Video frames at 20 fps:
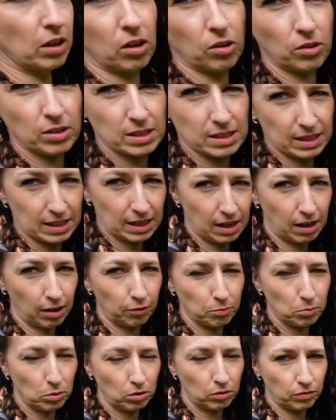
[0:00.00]
honestly, I've
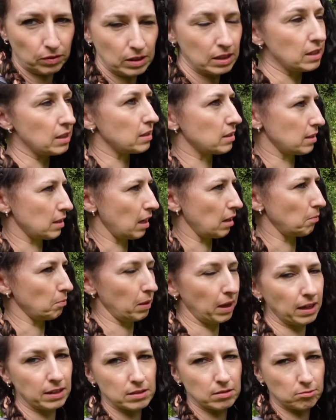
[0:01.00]
moved these tent
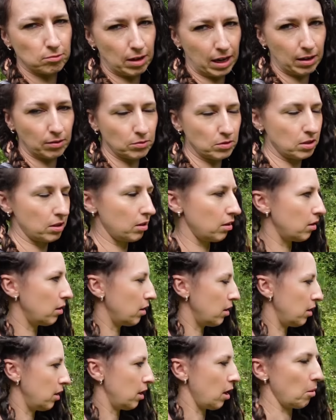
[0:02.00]
pegs round
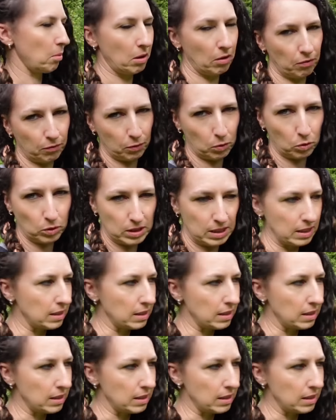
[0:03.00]
about 40